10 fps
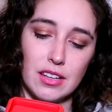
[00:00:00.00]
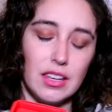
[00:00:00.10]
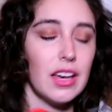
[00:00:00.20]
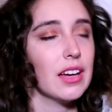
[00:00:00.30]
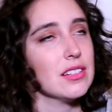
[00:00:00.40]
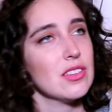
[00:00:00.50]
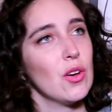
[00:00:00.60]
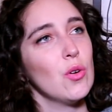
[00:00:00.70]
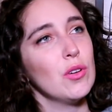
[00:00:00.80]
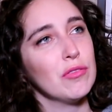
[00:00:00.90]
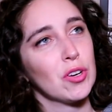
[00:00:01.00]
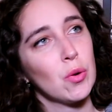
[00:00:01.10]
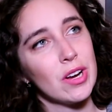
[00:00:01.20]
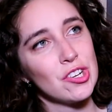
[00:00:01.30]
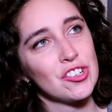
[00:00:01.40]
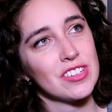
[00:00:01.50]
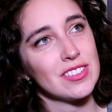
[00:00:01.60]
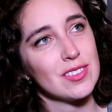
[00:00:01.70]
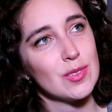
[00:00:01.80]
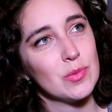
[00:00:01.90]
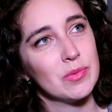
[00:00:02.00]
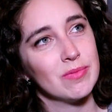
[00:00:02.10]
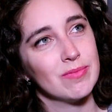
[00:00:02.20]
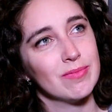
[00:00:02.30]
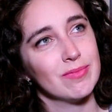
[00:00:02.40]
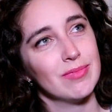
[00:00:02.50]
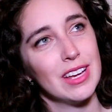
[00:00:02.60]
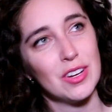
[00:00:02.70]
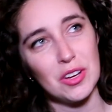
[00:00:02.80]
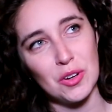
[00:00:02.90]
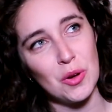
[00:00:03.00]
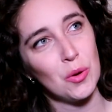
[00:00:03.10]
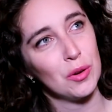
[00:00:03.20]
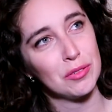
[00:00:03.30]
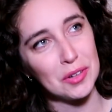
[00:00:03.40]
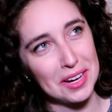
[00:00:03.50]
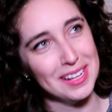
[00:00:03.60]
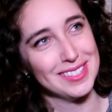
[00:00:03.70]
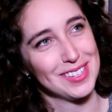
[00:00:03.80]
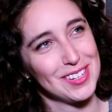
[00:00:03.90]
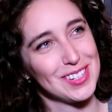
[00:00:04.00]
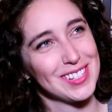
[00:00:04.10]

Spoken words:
Yeah, it's a hole for questions, and not a hole for answers.